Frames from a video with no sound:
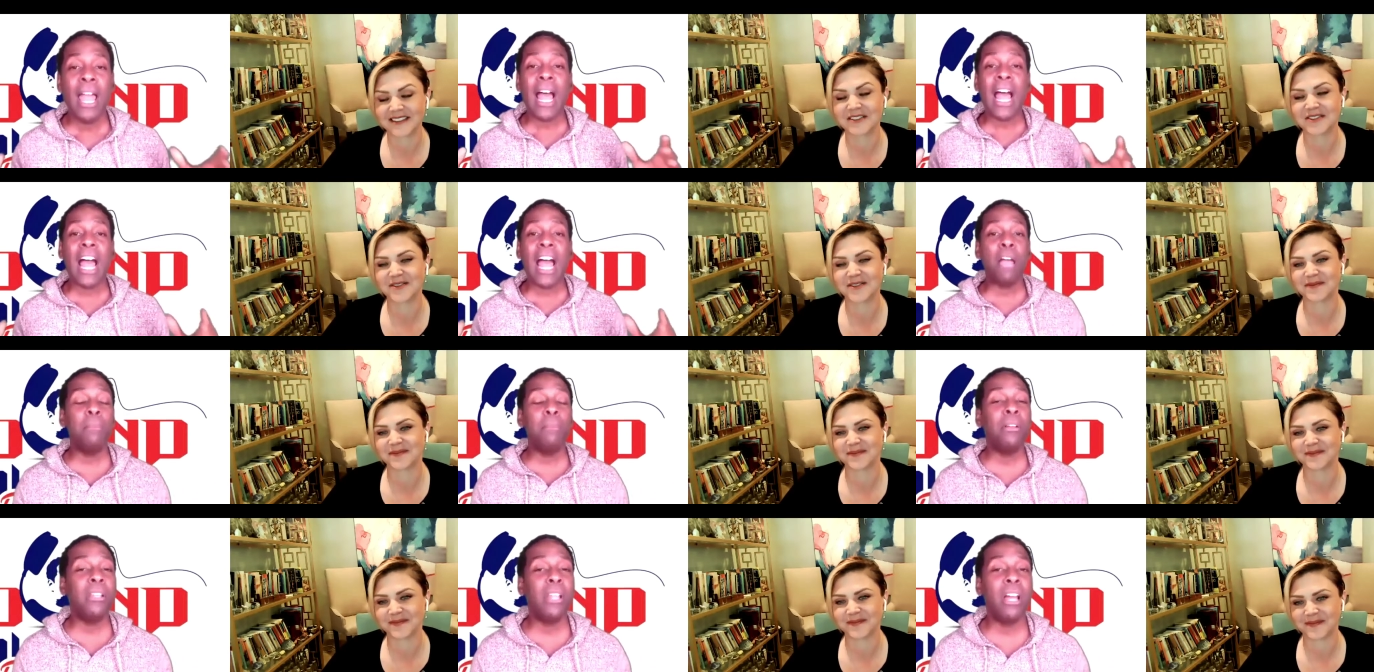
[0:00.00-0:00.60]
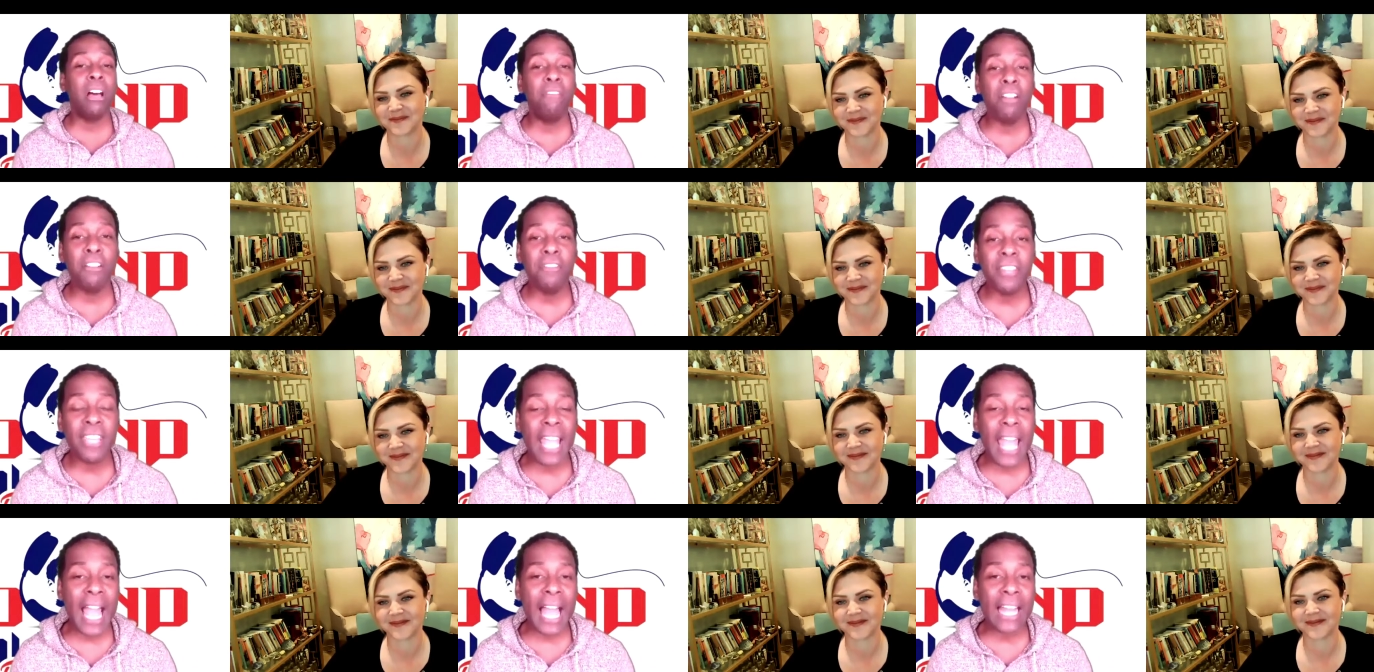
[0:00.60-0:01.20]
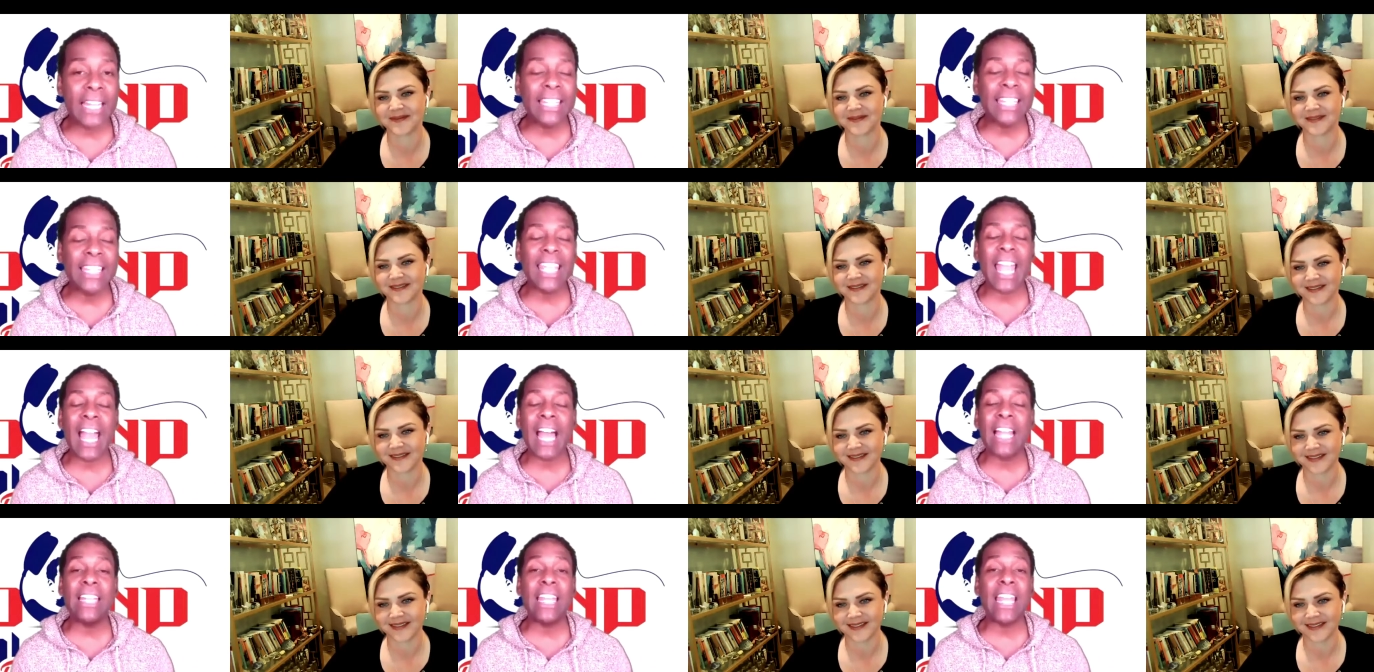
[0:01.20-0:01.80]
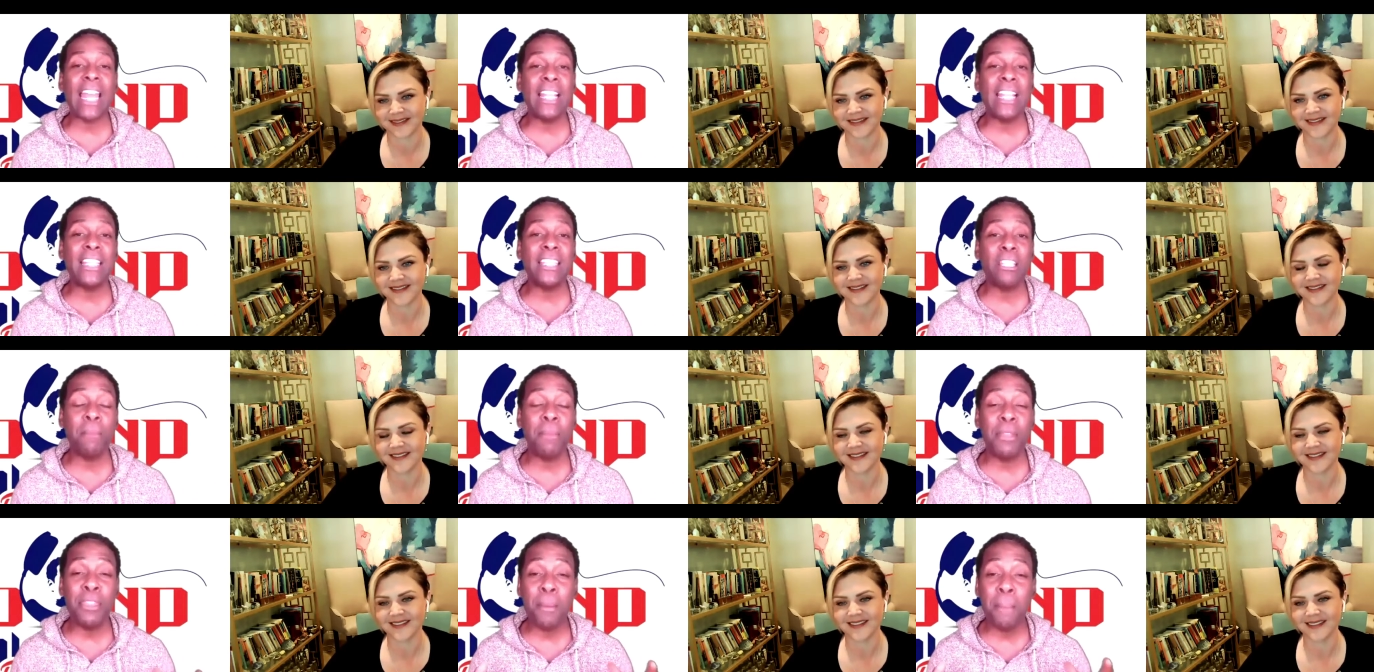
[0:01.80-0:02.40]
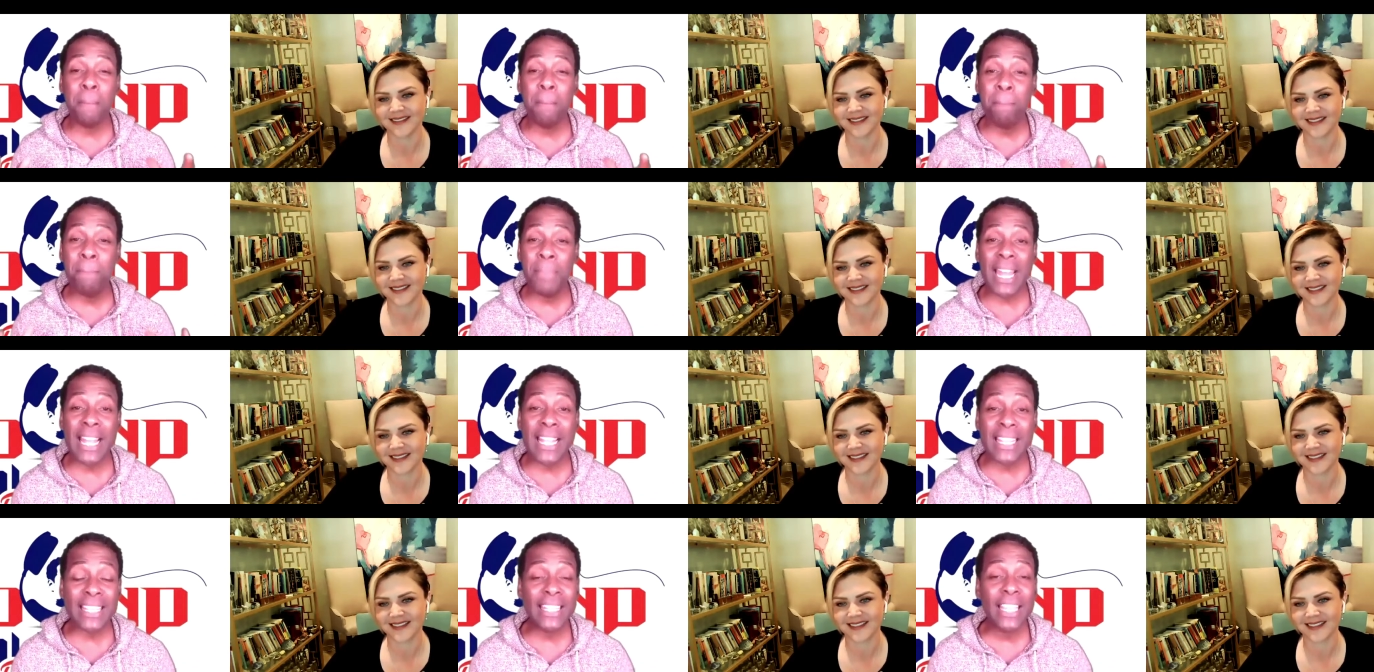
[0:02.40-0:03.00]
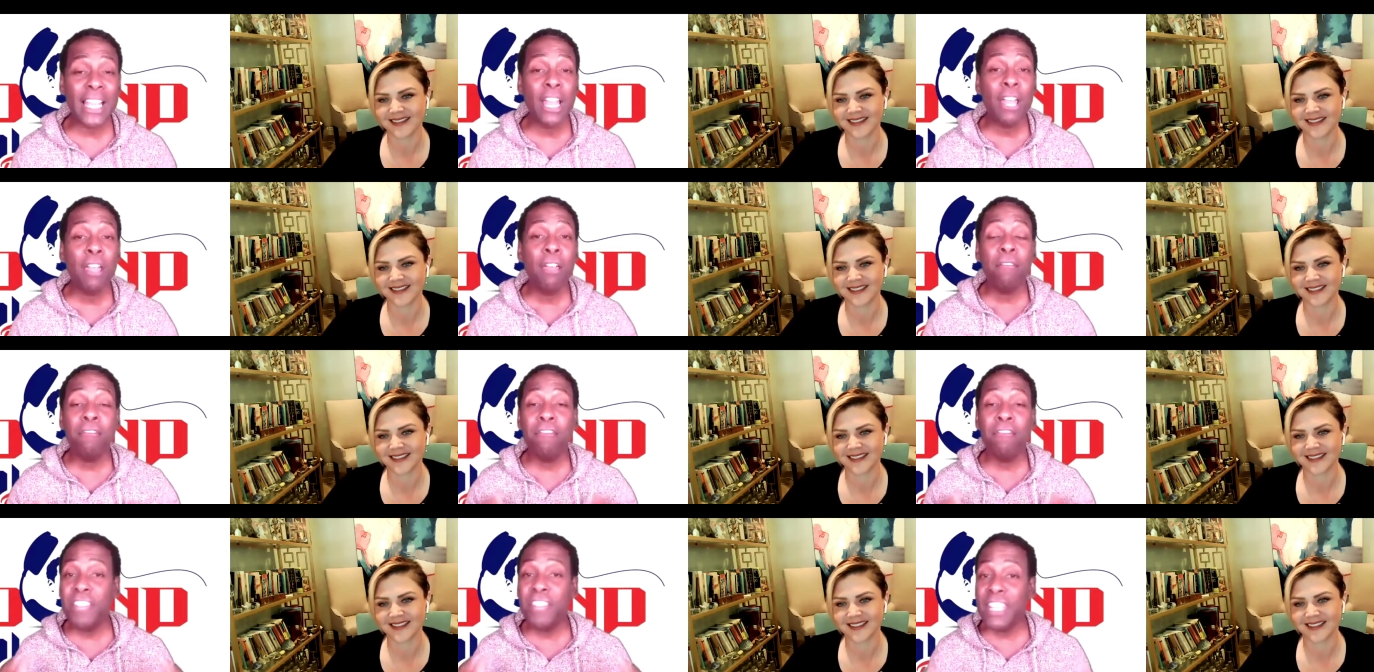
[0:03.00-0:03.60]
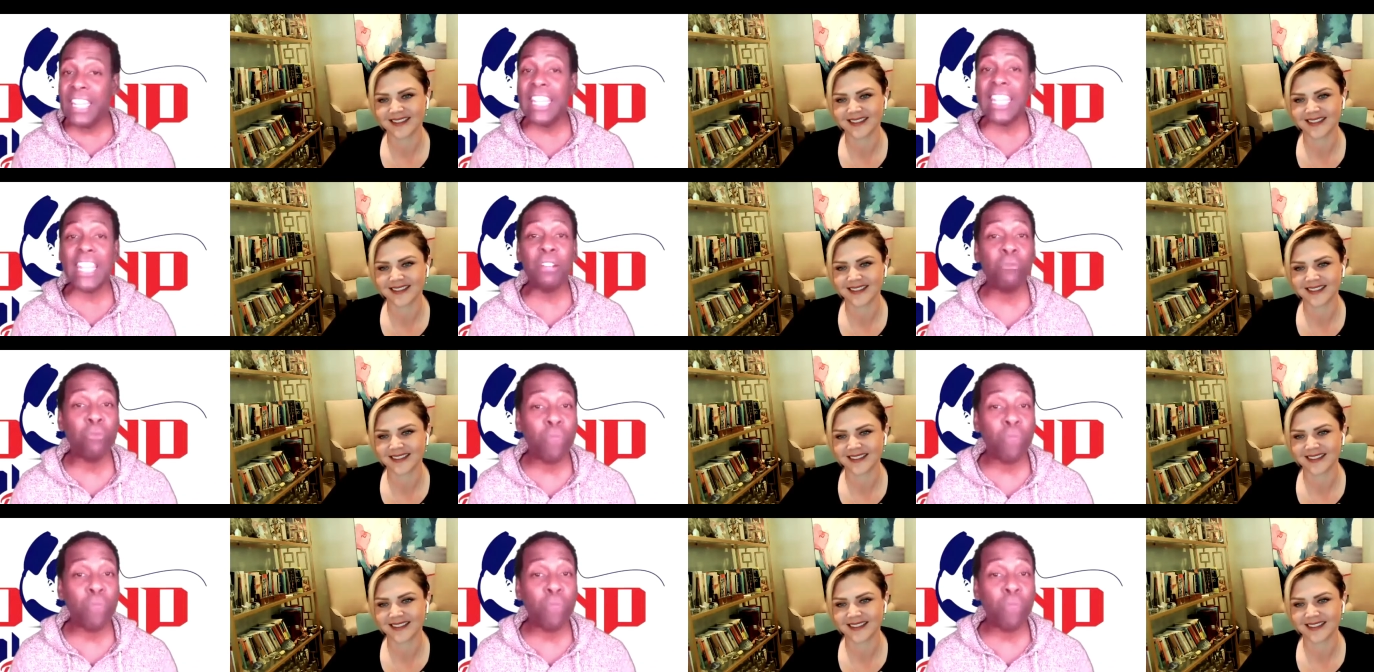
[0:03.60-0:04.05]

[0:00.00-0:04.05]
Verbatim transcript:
Speaker 1: I'm a lover of Cali. Cali has some of the best vegan